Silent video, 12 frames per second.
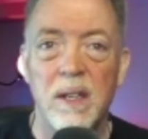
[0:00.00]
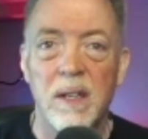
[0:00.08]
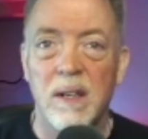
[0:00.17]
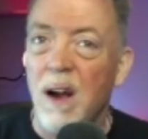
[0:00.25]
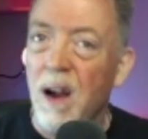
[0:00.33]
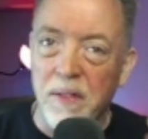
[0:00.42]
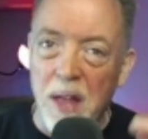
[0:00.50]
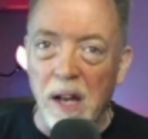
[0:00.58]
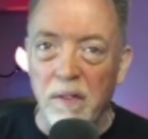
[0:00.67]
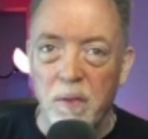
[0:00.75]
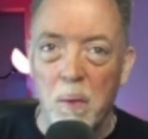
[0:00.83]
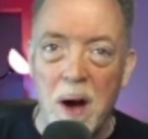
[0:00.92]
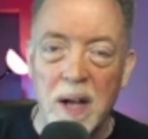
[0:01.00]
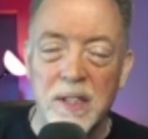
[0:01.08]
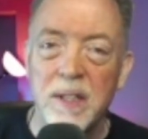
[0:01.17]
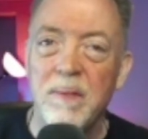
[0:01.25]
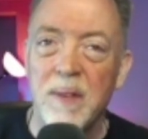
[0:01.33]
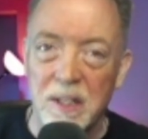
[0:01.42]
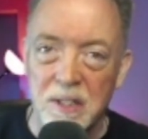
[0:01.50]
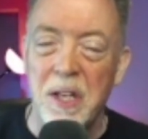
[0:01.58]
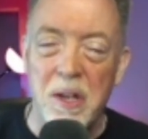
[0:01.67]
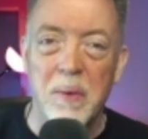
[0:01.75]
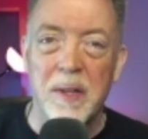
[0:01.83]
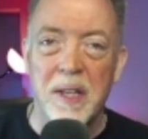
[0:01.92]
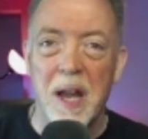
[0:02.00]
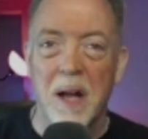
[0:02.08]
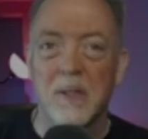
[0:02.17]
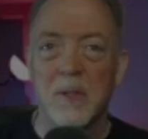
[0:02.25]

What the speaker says: All right, thank you for watching. I'll see you in the next